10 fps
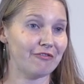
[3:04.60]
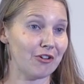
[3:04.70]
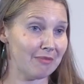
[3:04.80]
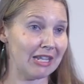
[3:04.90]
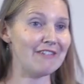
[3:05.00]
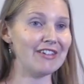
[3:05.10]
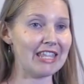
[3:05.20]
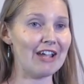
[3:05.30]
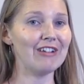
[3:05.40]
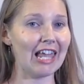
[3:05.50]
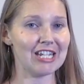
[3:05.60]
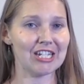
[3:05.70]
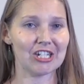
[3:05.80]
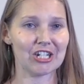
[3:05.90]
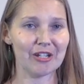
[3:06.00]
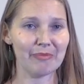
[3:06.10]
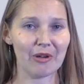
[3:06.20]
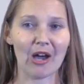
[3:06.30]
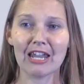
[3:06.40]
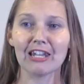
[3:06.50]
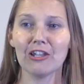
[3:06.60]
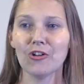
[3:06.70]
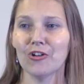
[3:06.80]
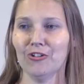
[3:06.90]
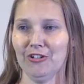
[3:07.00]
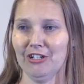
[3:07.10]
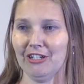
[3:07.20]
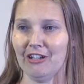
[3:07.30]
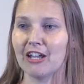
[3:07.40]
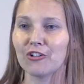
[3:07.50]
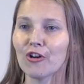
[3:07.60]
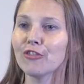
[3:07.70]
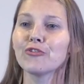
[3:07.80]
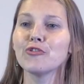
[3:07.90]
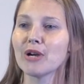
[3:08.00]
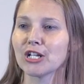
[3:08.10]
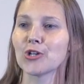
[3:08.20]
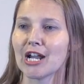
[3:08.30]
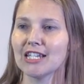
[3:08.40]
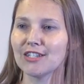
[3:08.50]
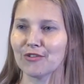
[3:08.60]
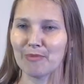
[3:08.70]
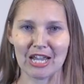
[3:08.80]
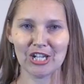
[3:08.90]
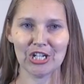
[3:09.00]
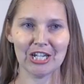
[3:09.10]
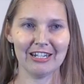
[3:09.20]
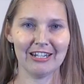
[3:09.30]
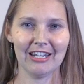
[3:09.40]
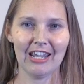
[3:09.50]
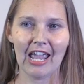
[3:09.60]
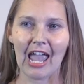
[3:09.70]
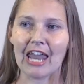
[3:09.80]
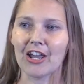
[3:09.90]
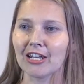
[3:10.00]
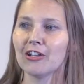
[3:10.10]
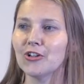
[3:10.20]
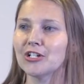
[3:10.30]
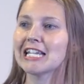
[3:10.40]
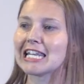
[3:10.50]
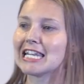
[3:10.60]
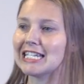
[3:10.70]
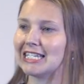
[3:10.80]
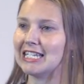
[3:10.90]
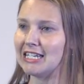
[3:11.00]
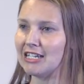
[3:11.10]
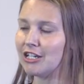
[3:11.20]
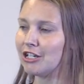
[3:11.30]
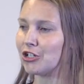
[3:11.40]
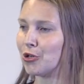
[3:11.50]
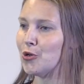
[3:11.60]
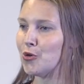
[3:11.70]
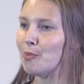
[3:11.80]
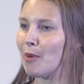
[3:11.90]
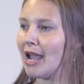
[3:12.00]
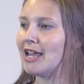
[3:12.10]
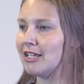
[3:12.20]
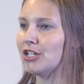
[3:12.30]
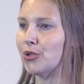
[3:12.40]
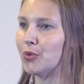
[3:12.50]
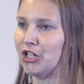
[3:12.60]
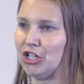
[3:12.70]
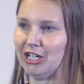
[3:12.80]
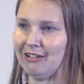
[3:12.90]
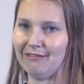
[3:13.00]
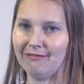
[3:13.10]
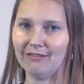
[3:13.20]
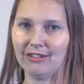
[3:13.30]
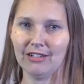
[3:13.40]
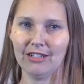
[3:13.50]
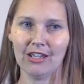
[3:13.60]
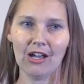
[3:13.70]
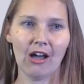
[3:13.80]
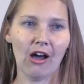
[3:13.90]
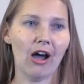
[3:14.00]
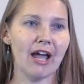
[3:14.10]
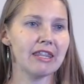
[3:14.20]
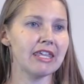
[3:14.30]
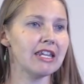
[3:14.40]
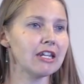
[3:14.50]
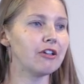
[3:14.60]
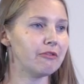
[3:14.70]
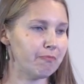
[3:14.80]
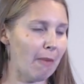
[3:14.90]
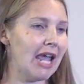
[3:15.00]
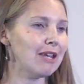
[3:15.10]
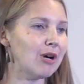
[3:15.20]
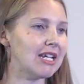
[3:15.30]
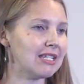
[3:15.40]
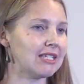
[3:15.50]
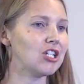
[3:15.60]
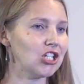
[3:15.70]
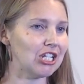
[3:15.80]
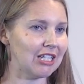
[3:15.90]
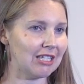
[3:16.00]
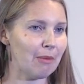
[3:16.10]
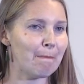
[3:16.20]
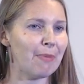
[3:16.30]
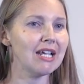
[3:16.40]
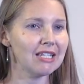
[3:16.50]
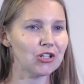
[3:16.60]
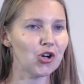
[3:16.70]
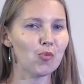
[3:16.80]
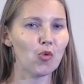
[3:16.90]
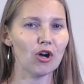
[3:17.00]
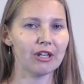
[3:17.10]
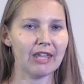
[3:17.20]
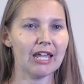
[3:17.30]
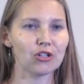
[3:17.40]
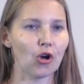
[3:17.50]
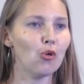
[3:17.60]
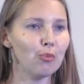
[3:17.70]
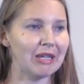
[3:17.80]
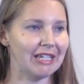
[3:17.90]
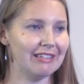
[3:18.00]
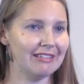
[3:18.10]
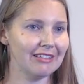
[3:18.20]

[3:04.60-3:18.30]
from leaving that relationship, I'd gone through my transformation, and I'd learned to listen to my intuition. I then made my decisions based on what that told me.